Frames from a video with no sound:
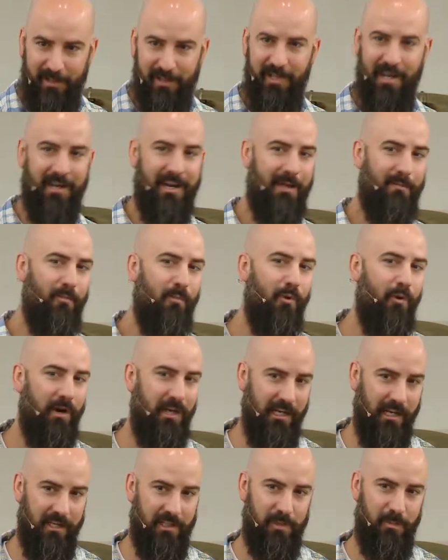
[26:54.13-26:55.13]
Sunday
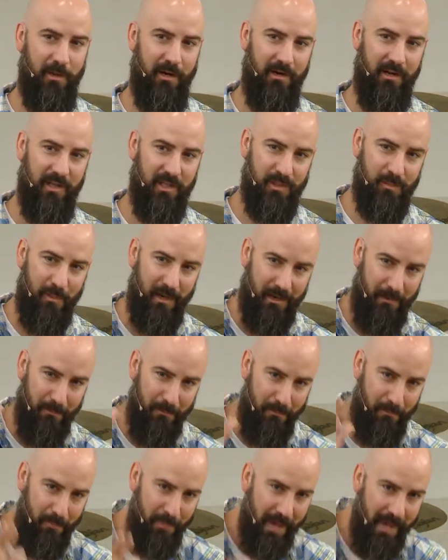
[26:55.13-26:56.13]
morning experience, but a
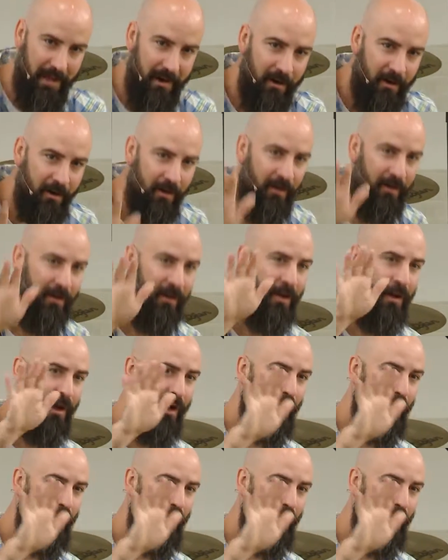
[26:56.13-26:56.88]
better